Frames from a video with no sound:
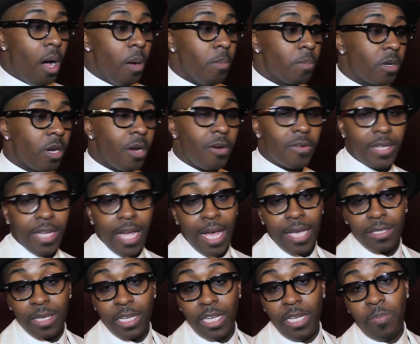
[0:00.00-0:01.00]
Currently
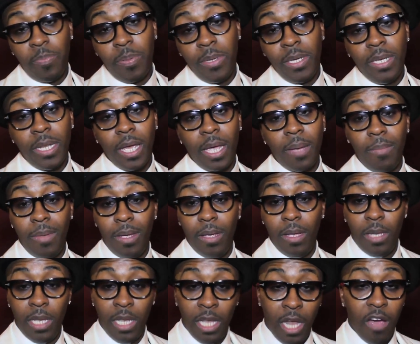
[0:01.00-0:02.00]
has an EP named
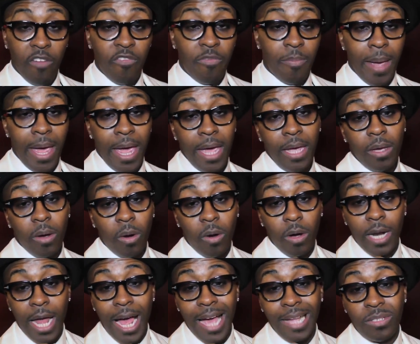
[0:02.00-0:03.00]
Love May
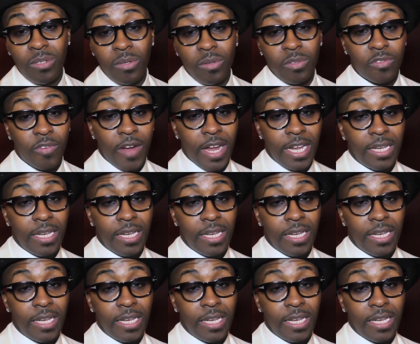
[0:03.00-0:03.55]
on iTunes right